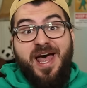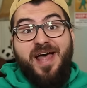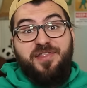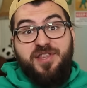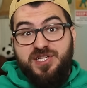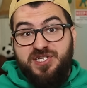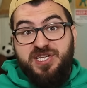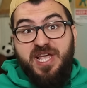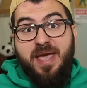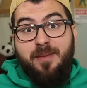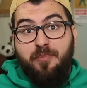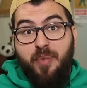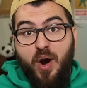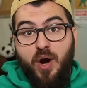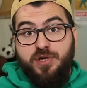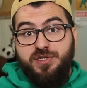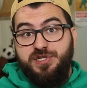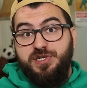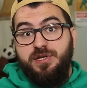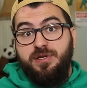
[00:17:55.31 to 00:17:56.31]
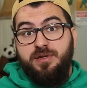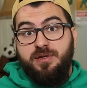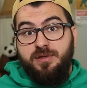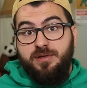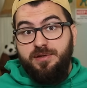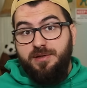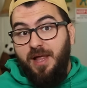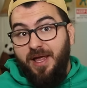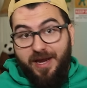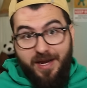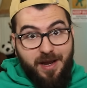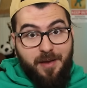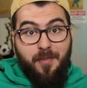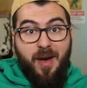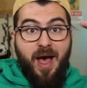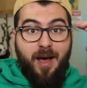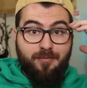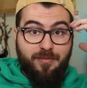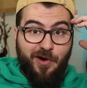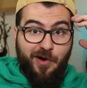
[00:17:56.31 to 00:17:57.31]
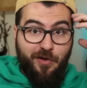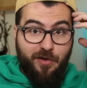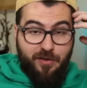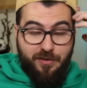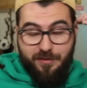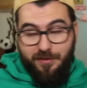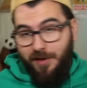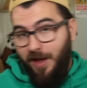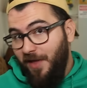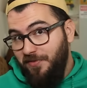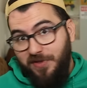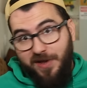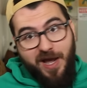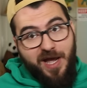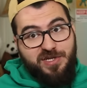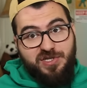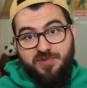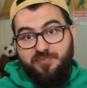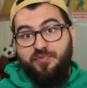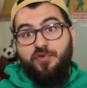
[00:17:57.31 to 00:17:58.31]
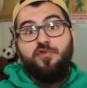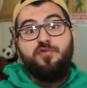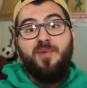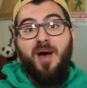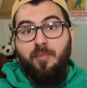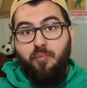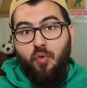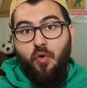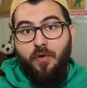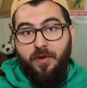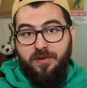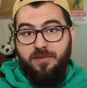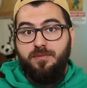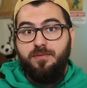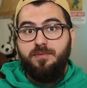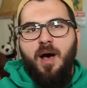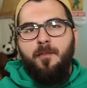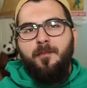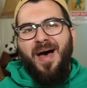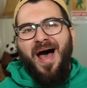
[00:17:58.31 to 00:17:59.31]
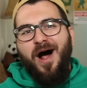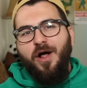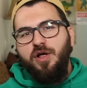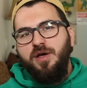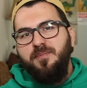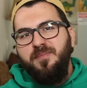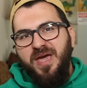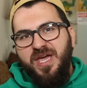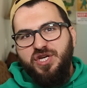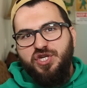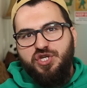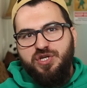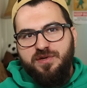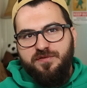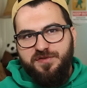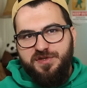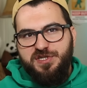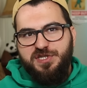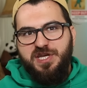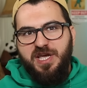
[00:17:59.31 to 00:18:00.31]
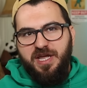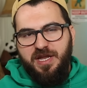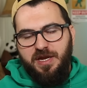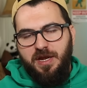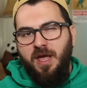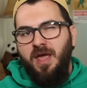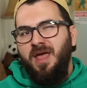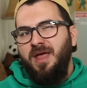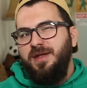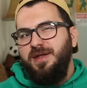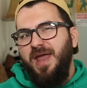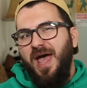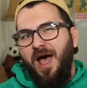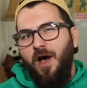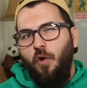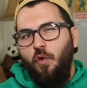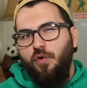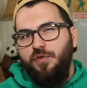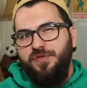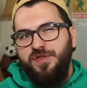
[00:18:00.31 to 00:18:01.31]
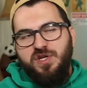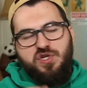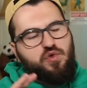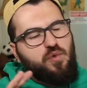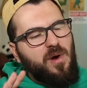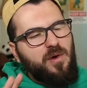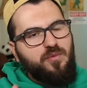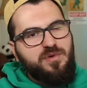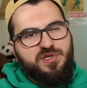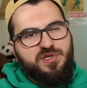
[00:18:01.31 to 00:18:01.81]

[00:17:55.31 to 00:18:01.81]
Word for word: not the same person? Like, come on, bro. I think I just proved my point. Amalgamation of Sin. Now, this one